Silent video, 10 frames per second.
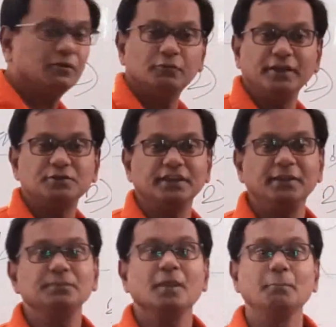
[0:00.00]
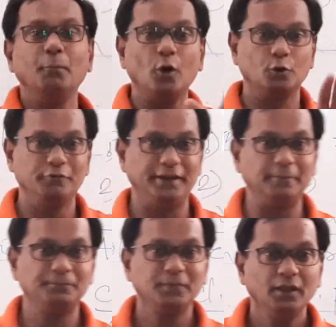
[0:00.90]
we've seen
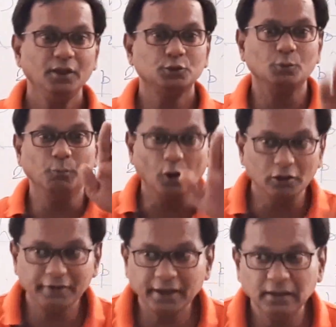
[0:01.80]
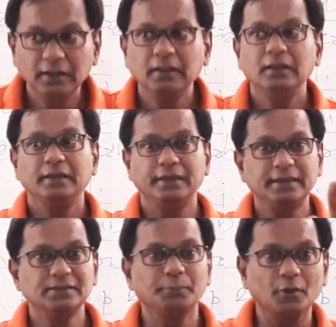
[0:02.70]
borrowing. So borrowing
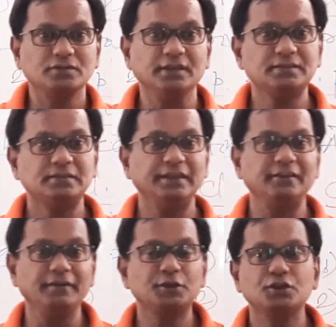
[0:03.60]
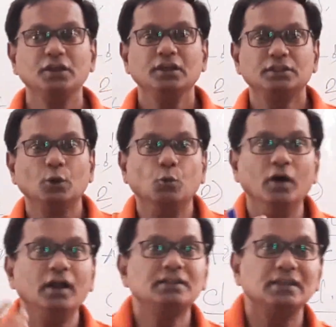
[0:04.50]
is the process in which the
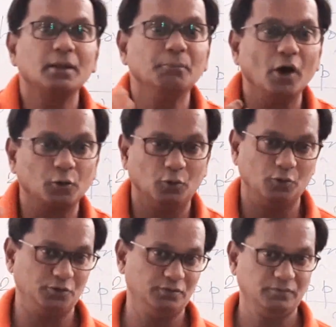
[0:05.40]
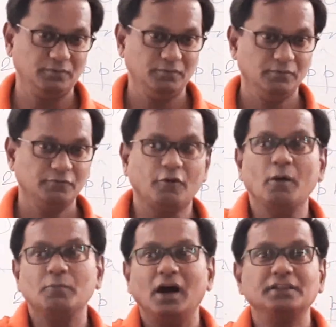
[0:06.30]
words are borrowed
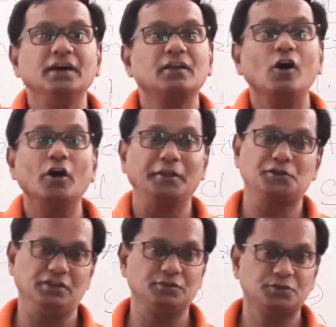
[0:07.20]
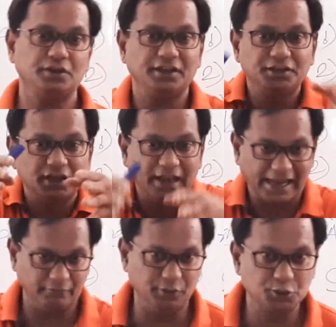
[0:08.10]
from other origins in the
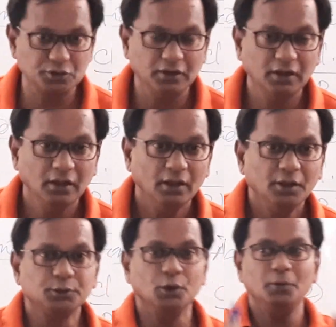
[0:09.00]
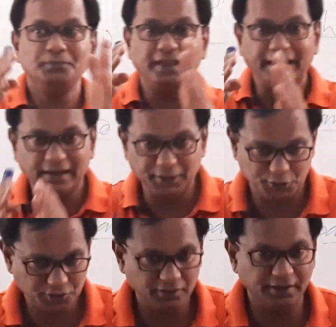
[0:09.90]
language. So English,
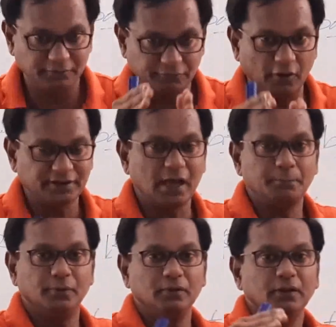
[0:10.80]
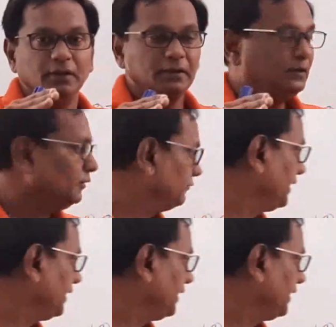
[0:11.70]
for example, we